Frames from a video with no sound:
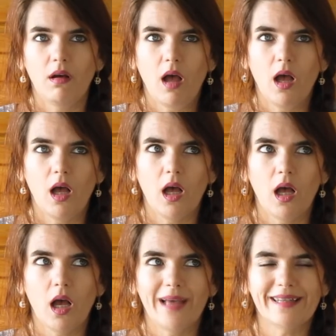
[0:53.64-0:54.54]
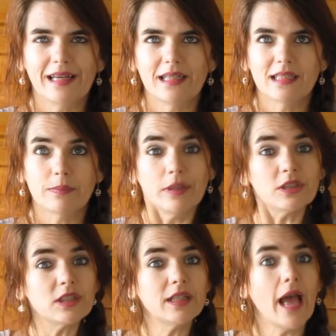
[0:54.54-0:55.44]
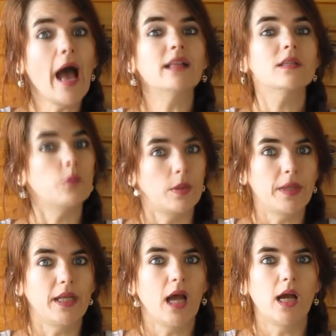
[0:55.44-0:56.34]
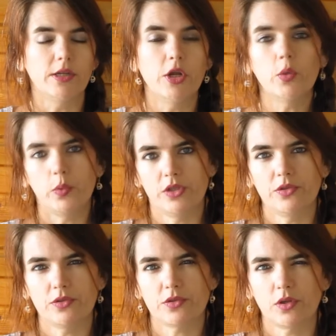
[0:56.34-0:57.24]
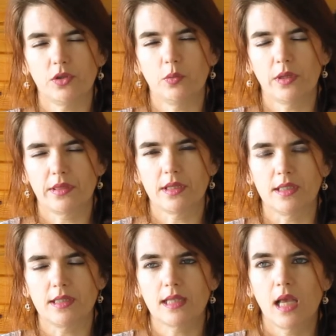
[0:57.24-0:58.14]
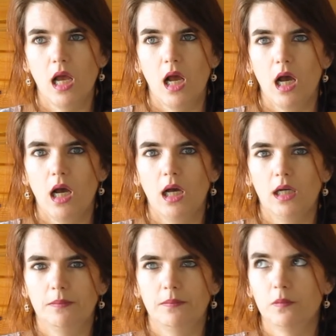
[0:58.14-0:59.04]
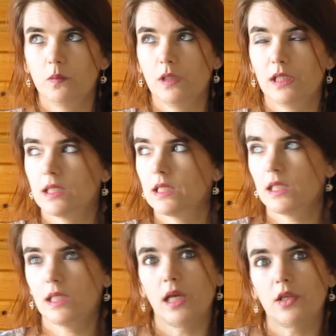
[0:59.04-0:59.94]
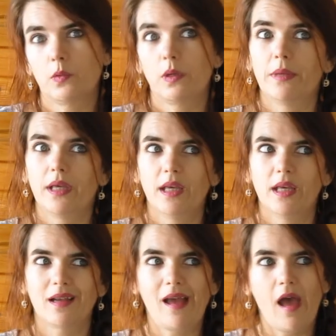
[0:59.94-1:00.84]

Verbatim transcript: Uh, especially as women, I know we do struggle with this. Um, we see other women